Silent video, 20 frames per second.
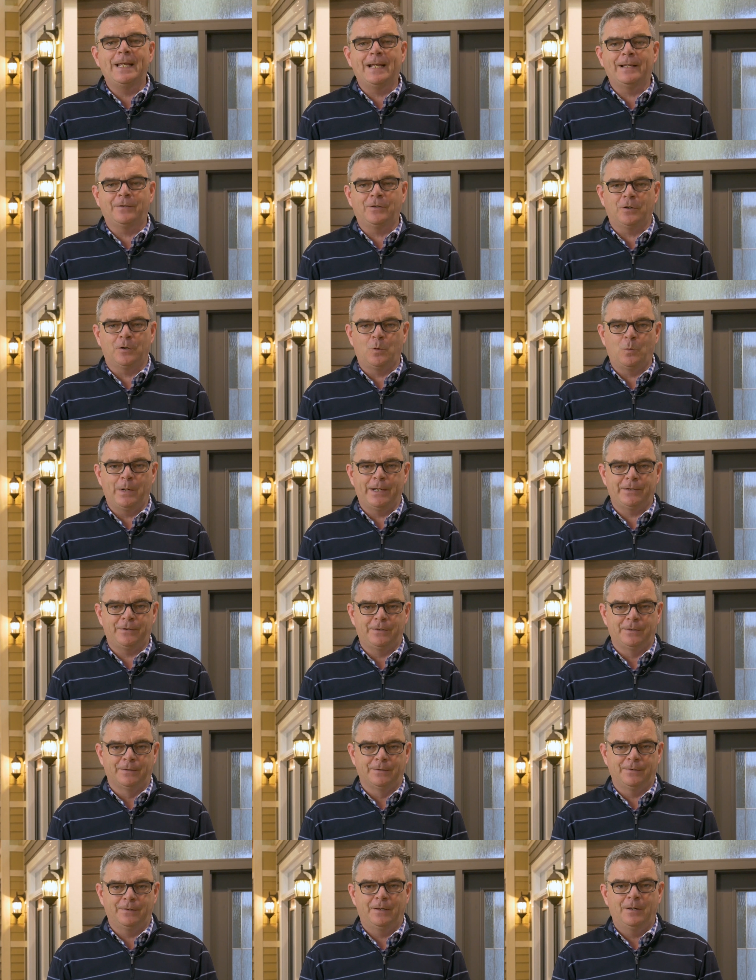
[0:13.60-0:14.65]
answer
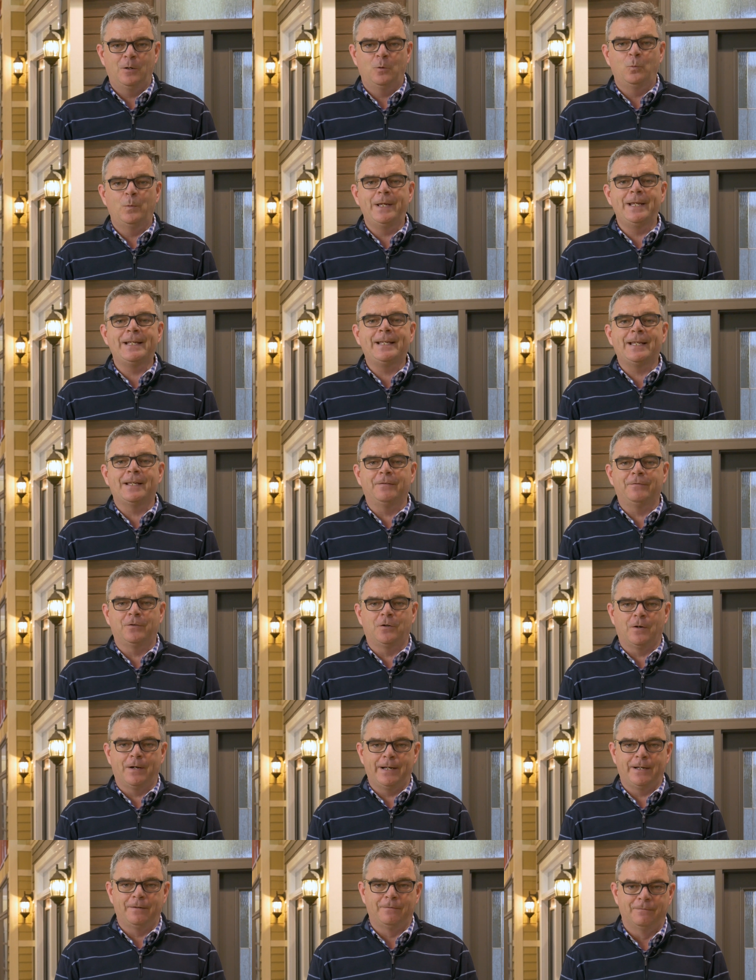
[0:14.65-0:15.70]
questions. We give
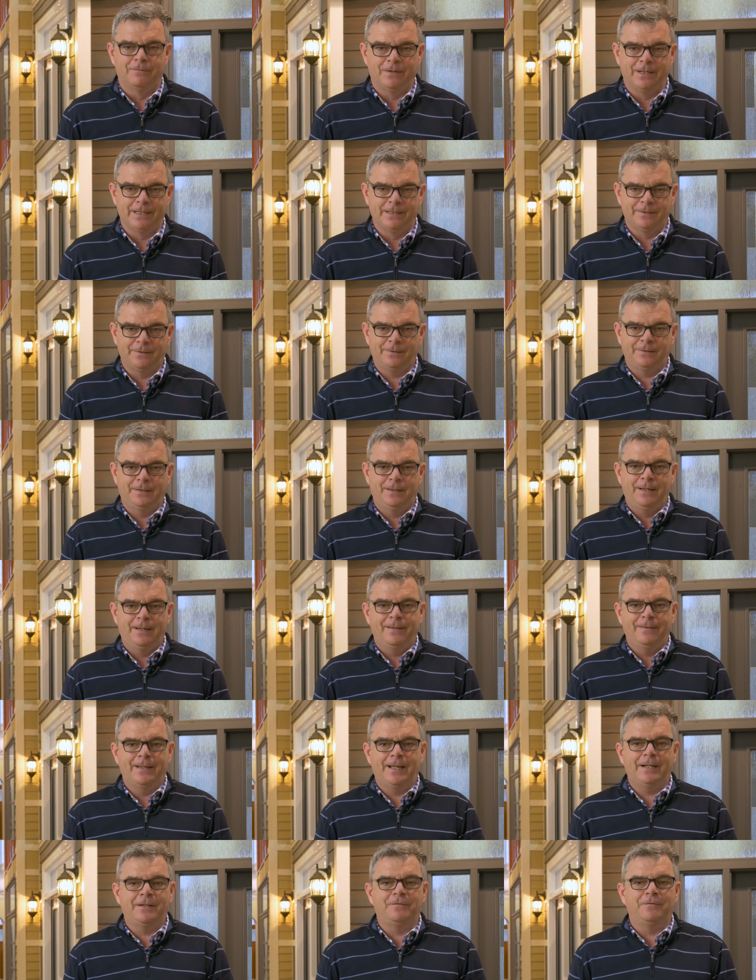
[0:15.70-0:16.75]
great advice.
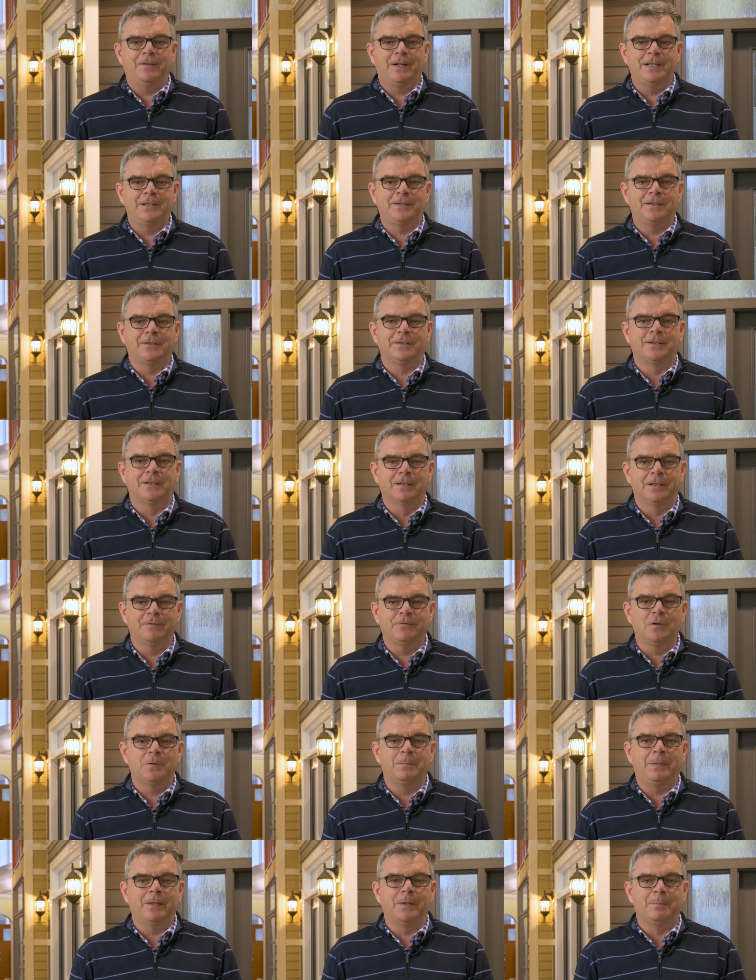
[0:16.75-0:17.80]
That advice is
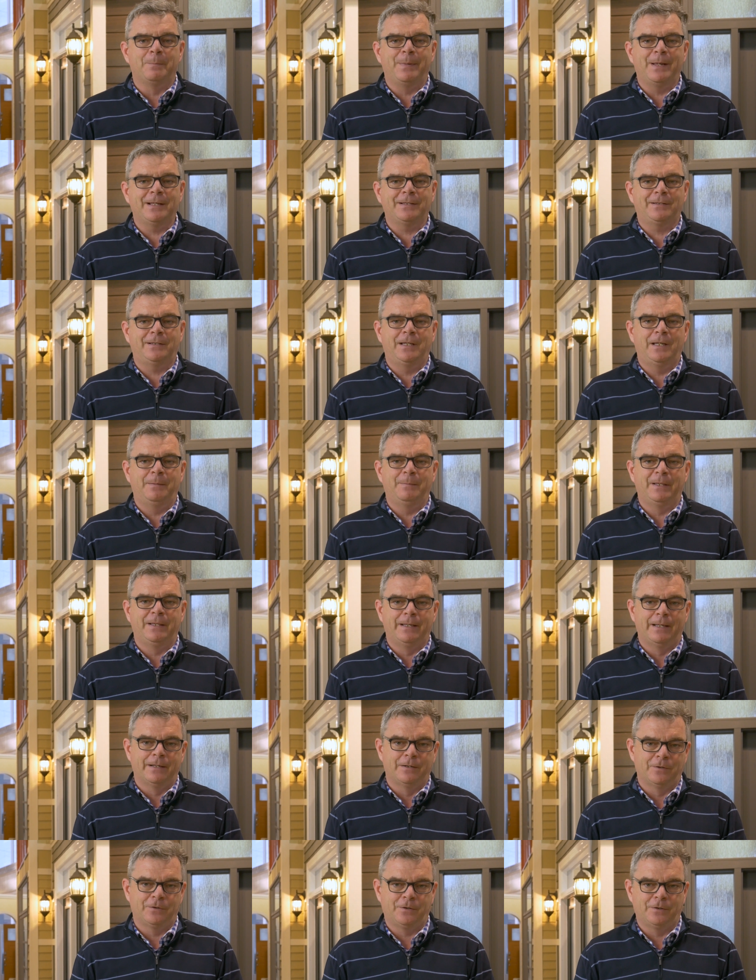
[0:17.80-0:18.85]
delivered by the best team in the
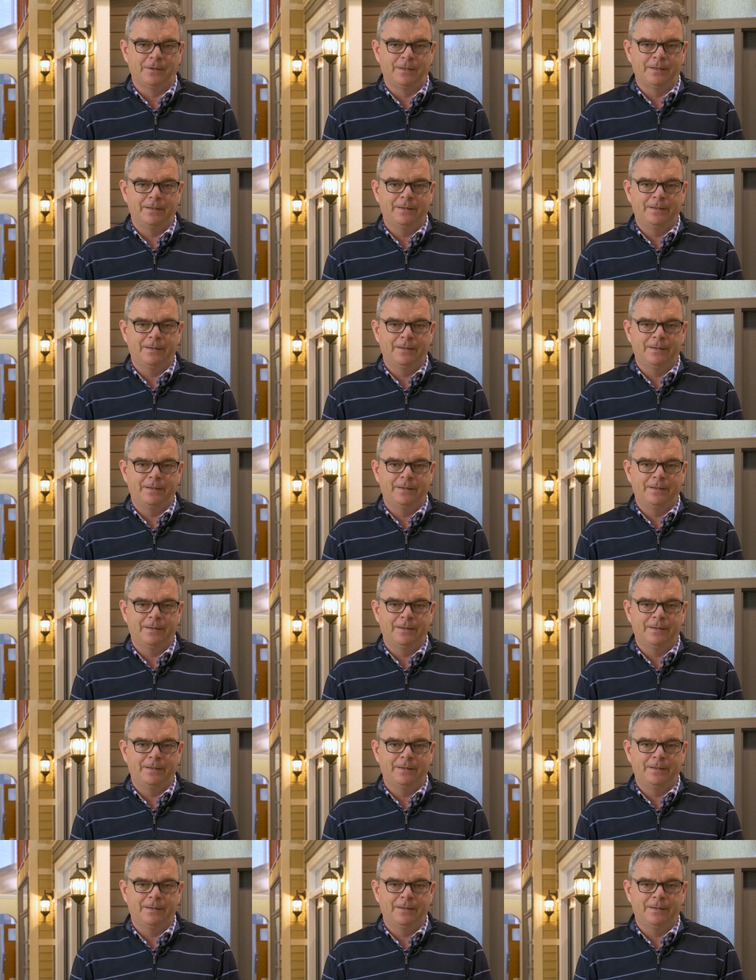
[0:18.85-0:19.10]
industry.